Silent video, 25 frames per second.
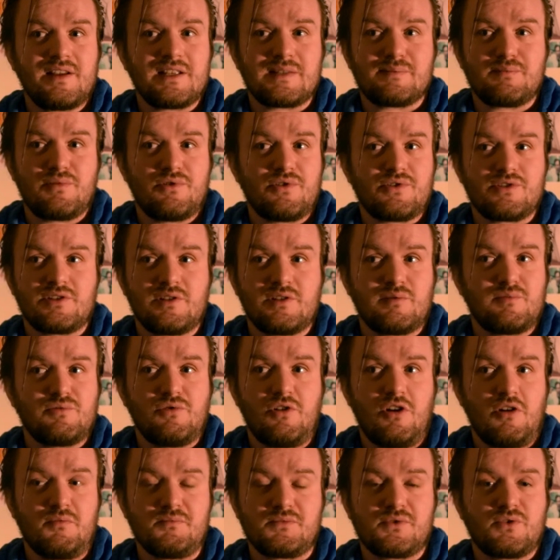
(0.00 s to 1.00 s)
has personal
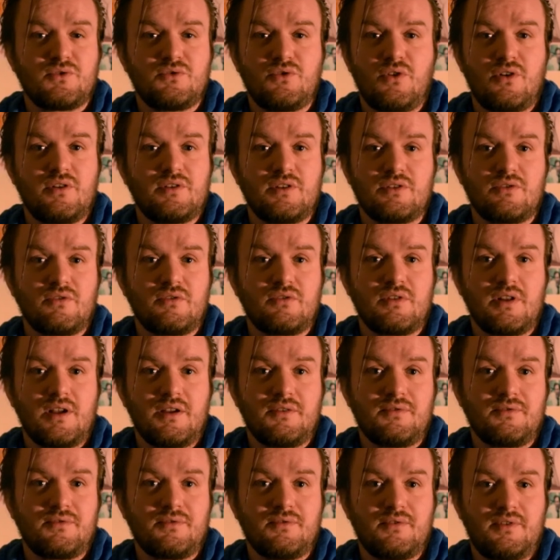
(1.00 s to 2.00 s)
problems going on in their
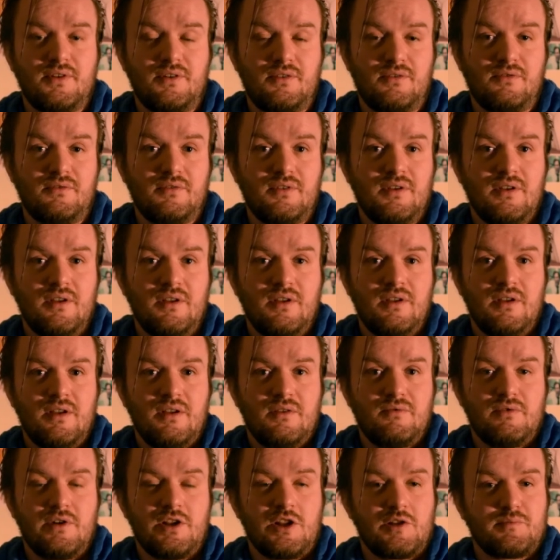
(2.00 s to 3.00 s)
life, you know,
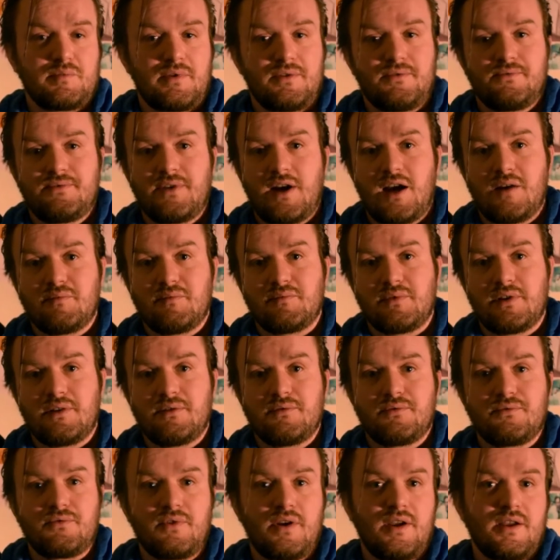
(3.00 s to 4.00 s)
whether it be family,
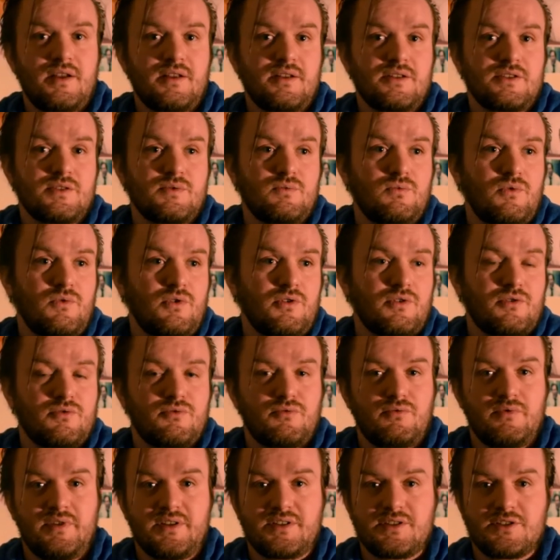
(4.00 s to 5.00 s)
friends,
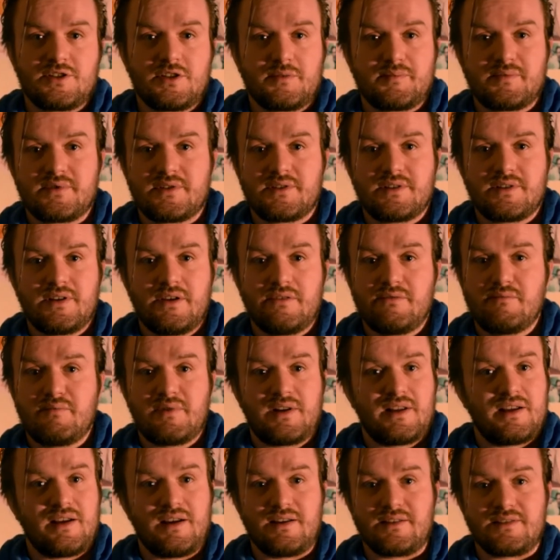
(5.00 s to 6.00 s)
work, relationships,
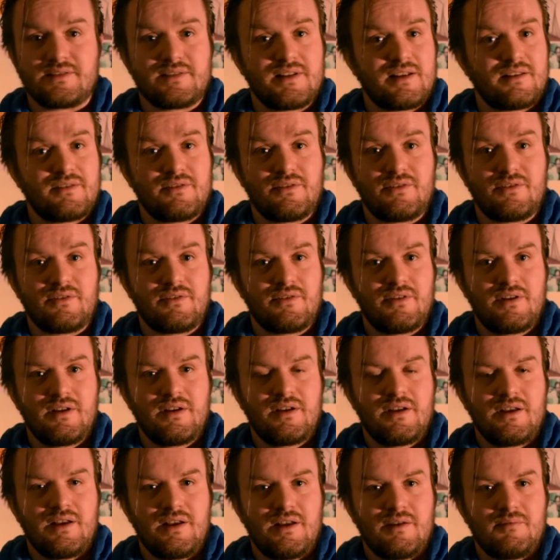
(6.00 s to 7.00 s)
everybody has that there.
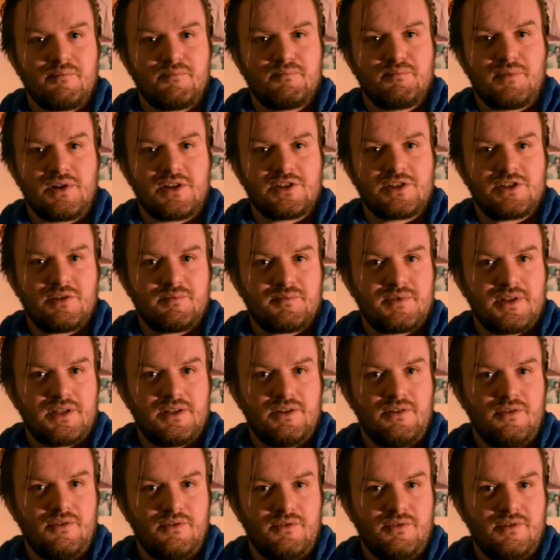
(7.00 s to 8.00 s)
But it's up to
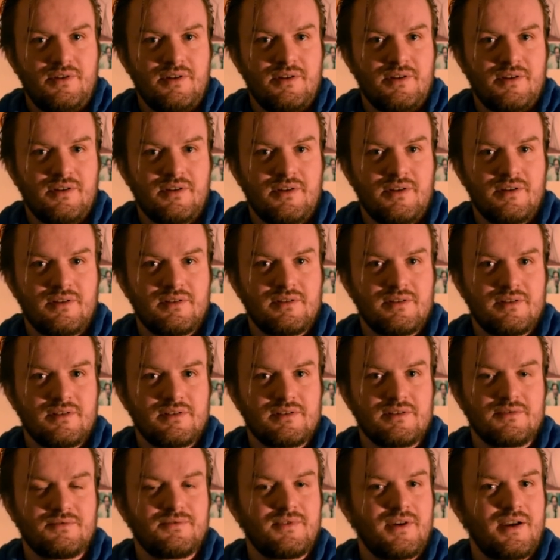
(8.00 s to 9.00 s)
you
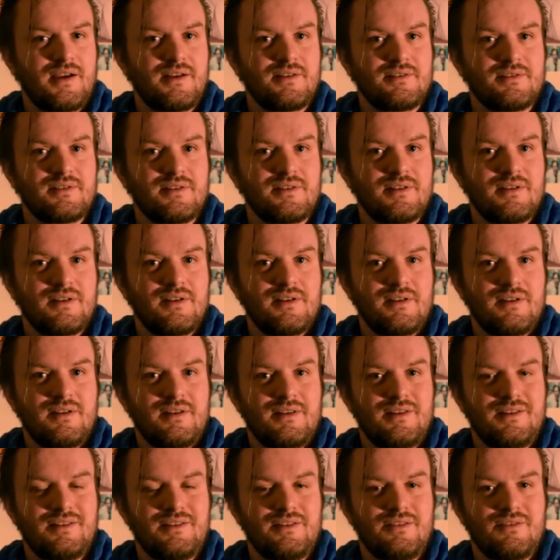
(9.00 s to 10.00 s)
to find,
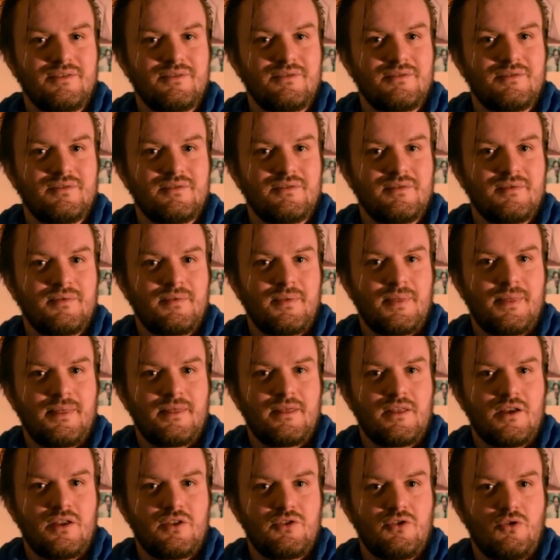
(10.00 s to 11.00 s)
you know,
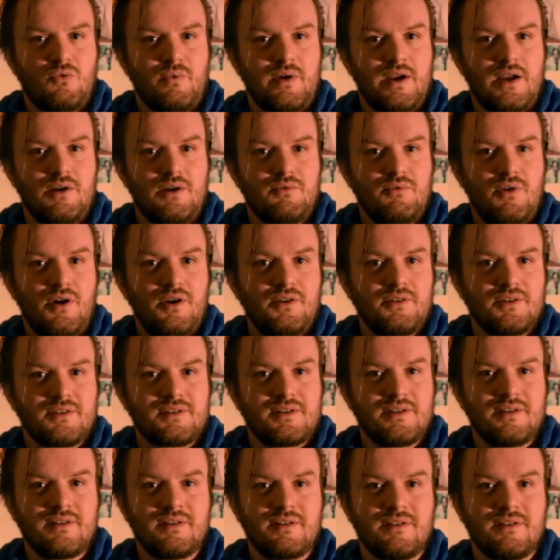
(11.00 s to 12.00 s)
your way around it.